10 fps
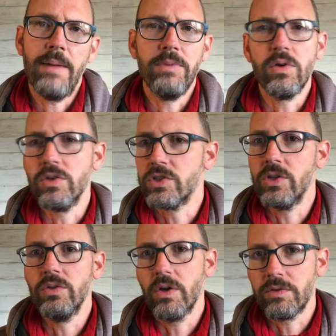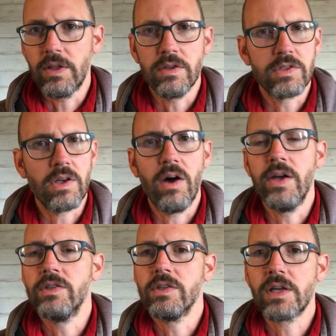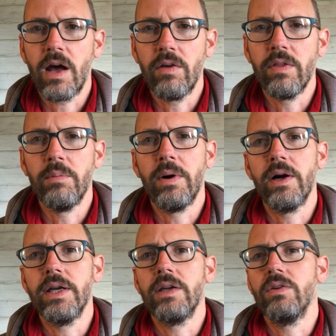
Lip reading: you can choose obviously the size and the colour of the bike,